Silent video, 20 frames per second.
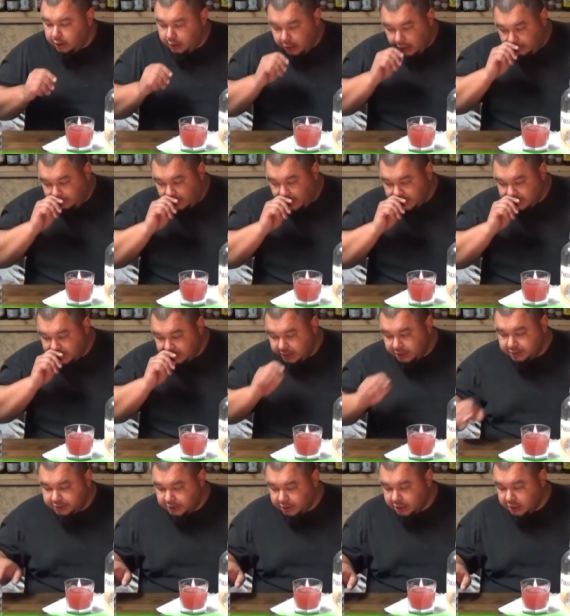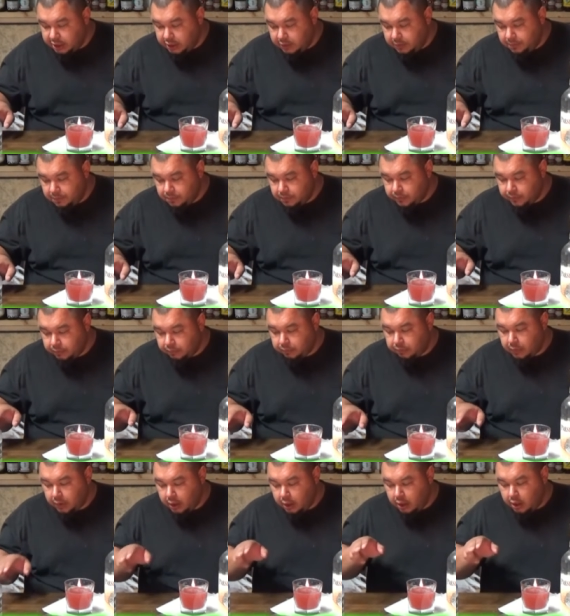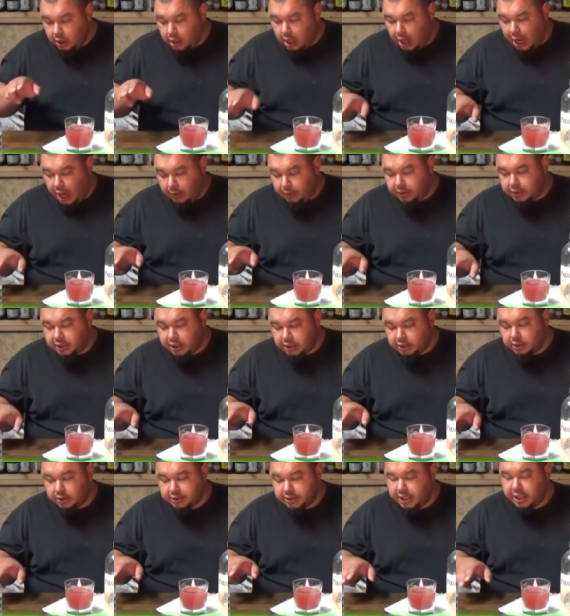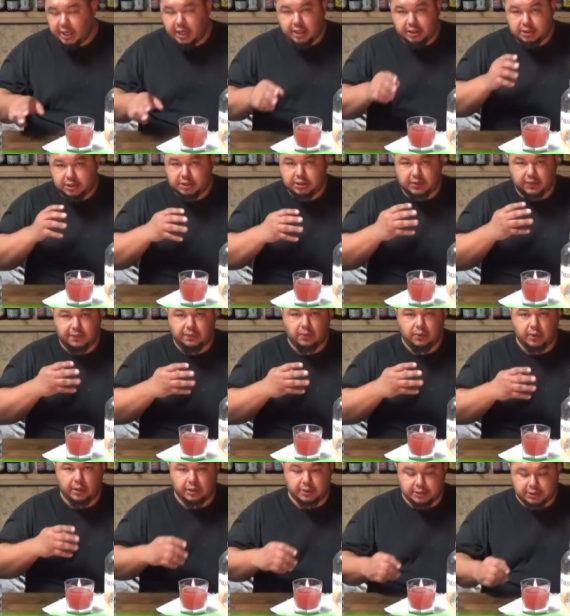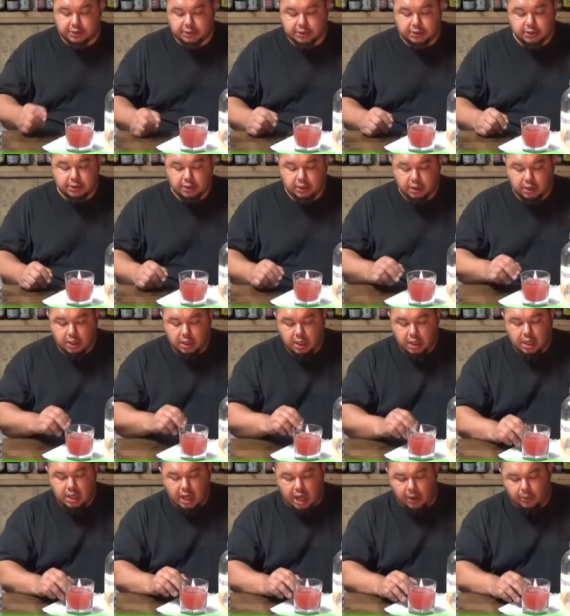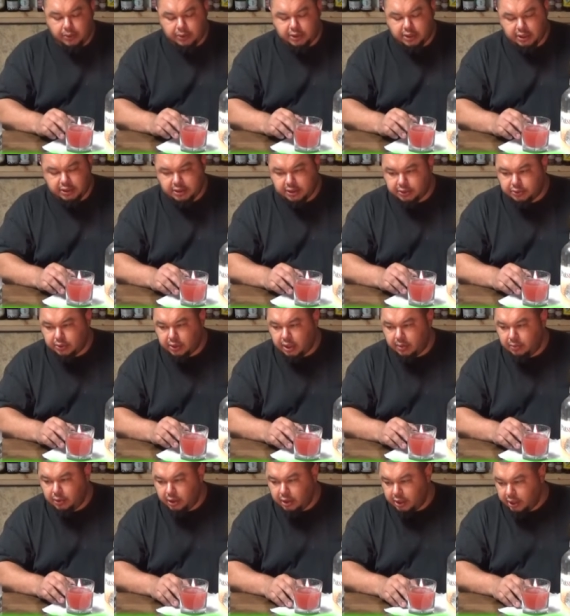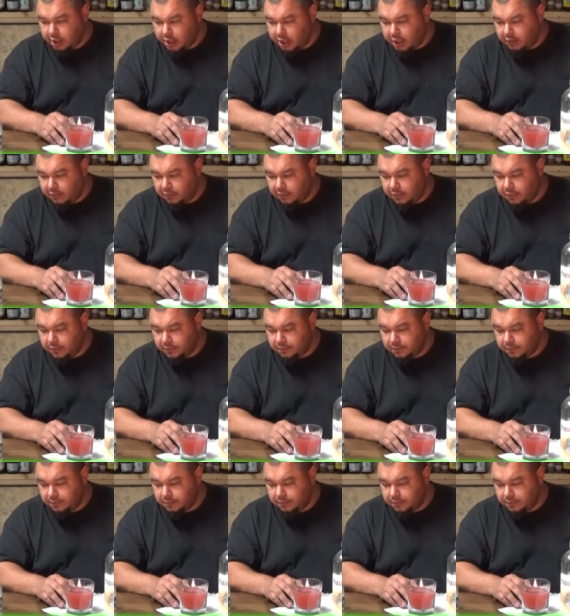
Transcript: If I did this again, I would cut those 8 ounces to 4 ounces. I would cut this cranberry in half.